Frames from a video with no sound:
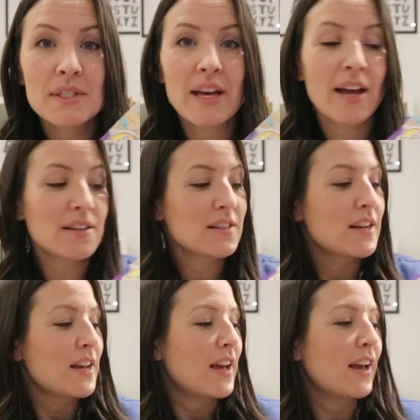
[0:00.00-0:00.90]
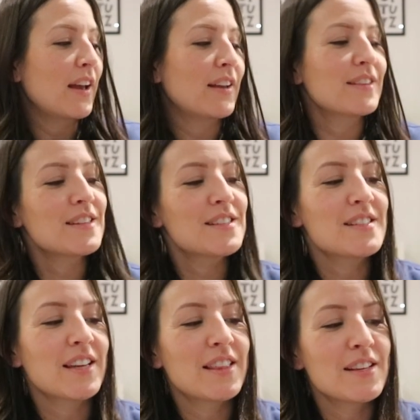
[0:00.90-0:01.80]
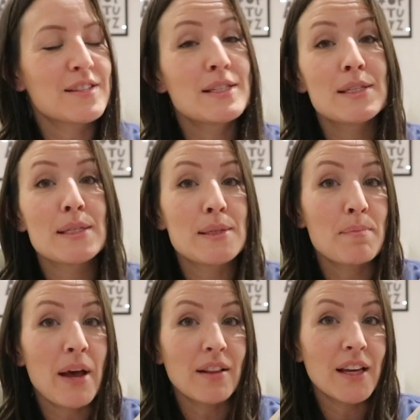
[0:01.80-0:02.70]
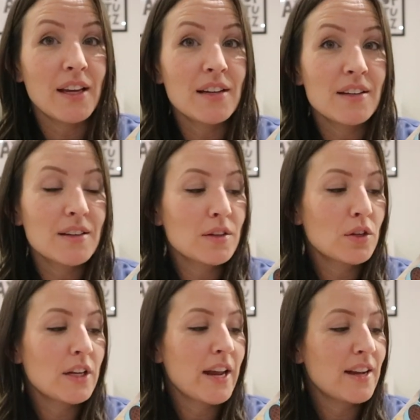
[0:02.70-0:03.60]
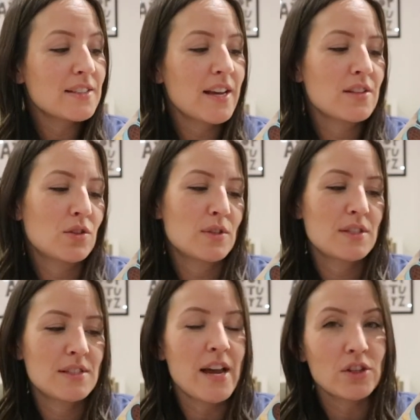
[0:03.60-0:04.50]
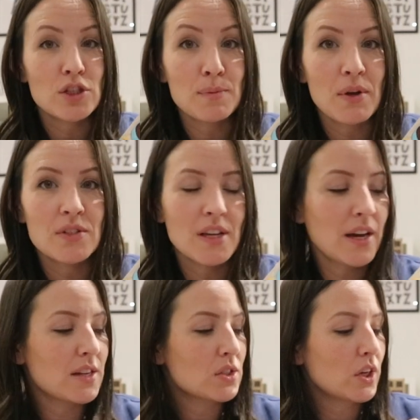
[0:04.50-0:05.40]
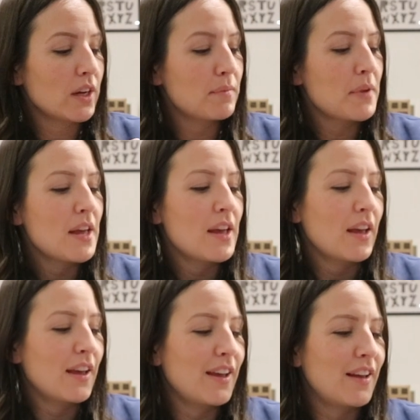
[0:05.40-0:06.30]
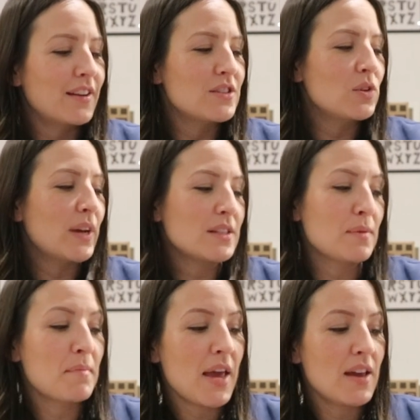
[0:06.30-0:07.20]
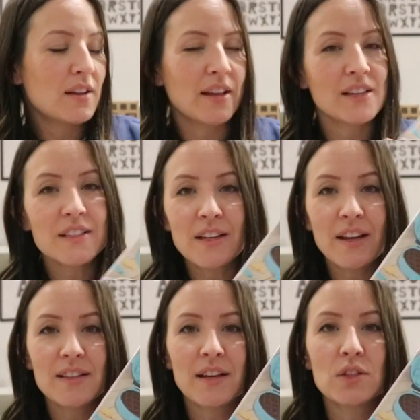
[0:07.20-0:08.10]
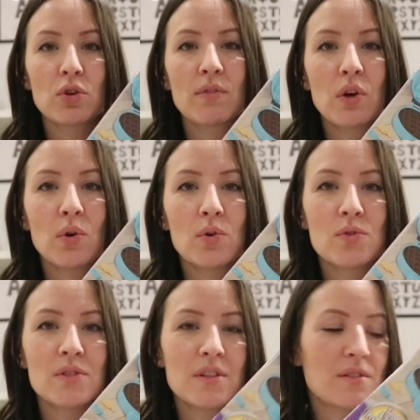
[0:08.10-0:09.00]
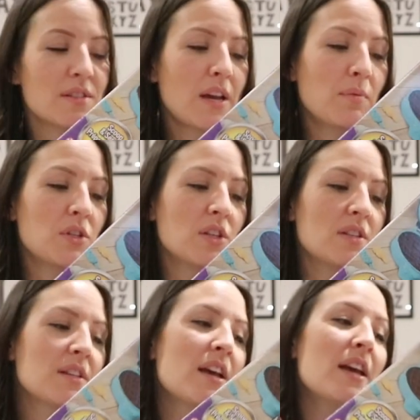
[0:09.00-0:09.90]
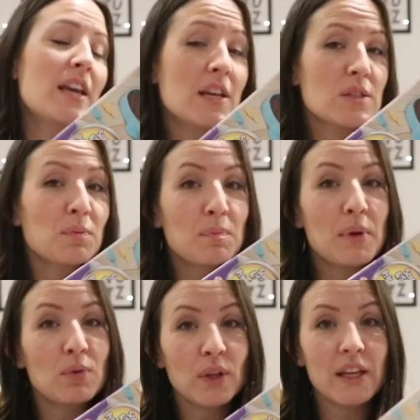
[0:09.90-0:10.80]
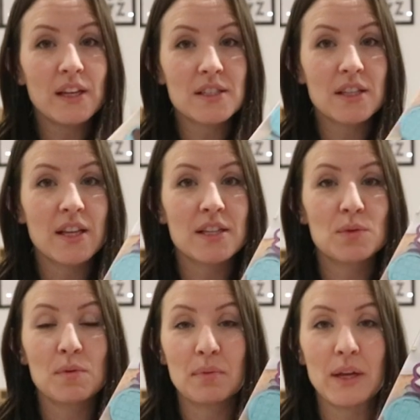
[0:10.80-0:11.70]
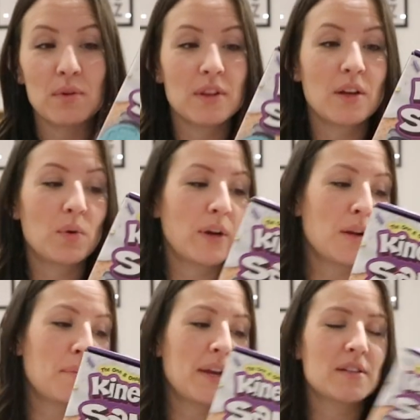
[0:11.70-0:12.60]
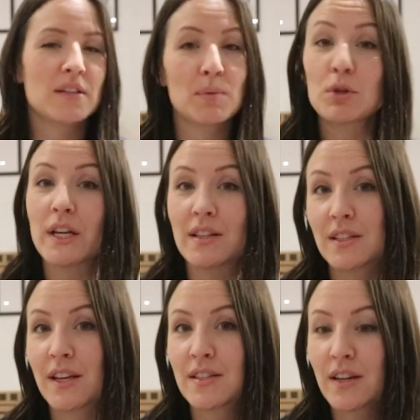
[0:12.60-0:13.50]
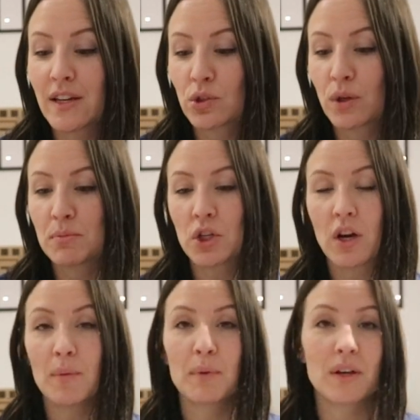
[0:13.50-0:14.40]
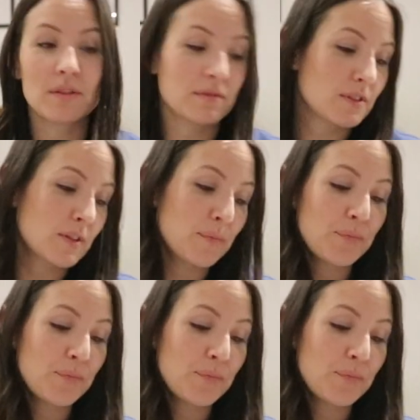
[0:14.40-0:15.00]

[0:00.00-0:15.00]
set, and this is like the smelling Kinetic Sand, so it actually smells like ice cream. And you get to make like sundaes, ice cream cones, little sandwiches. He's been really into this. We played with it quite a bit, and he pretends he has an ice cream shop, and it's